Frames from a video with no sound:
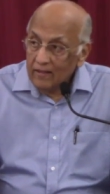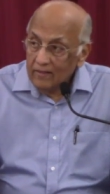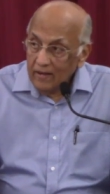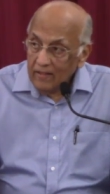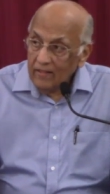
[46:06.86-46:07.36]

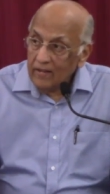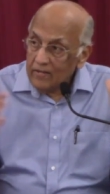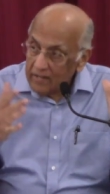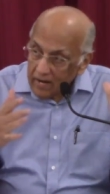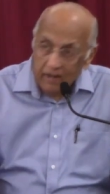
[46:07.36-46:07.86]
that in the
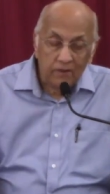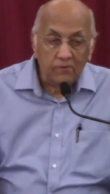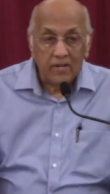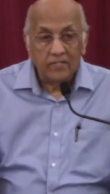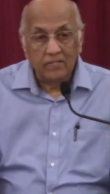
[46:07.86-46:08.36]
entire New
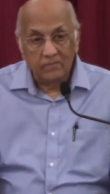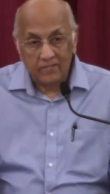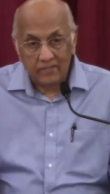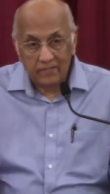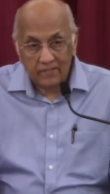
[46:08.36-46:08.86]

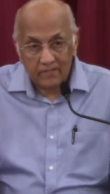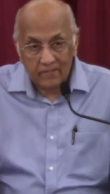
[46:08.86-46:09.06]
Testament,